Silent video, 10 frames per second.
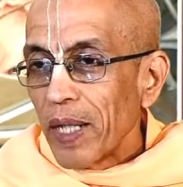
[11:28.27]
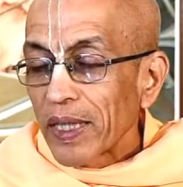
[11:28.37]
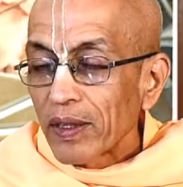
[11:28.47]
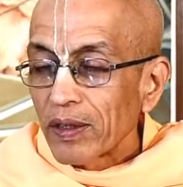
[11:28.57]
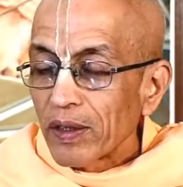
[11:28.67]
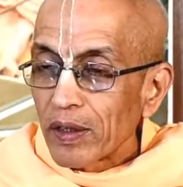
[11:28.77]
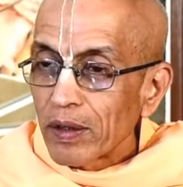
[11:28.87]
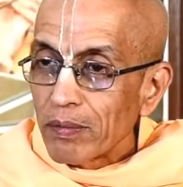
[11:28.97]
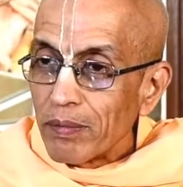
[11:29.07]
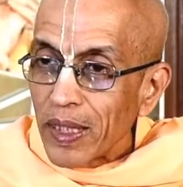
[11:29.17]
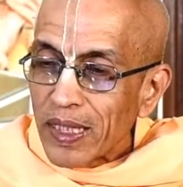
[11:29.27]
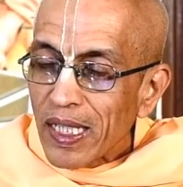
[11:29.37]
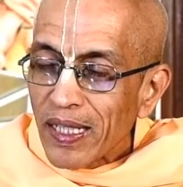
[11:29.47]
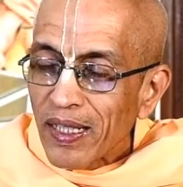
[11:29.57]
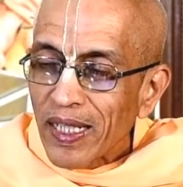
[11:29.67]
But
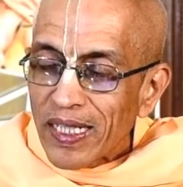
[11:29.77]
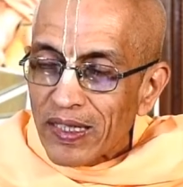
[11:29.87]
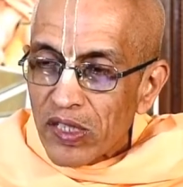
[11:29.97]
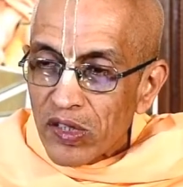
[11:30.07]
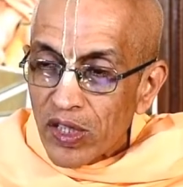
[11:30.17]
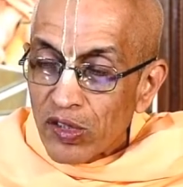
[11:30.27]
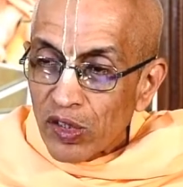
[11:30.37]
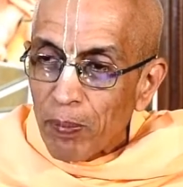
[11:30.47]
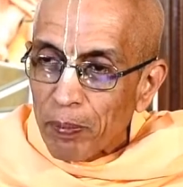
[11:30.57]
material existence,